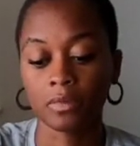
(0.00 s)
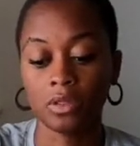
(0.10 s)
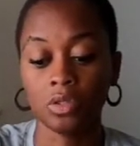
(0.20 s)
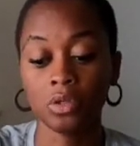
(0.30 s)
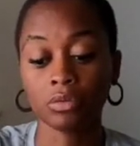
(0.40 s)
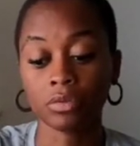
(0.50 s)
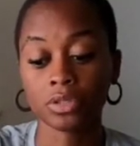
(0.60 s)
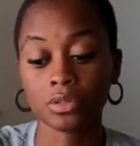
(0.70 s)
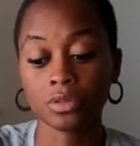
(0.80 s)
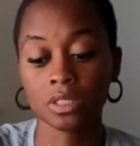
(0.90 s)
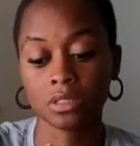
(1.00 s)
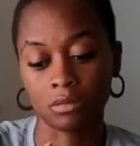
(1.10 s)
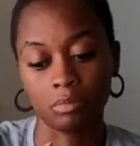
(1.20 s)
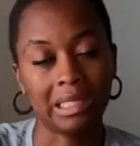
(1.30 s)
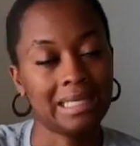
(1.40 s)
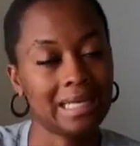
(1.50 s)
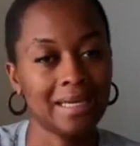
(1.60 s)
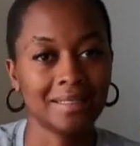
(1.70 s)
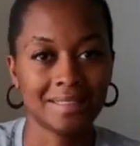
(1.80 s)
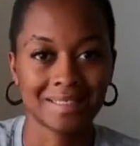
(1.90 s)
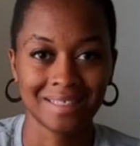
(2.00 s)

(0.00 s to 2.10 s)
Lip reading: You can reduce play dates.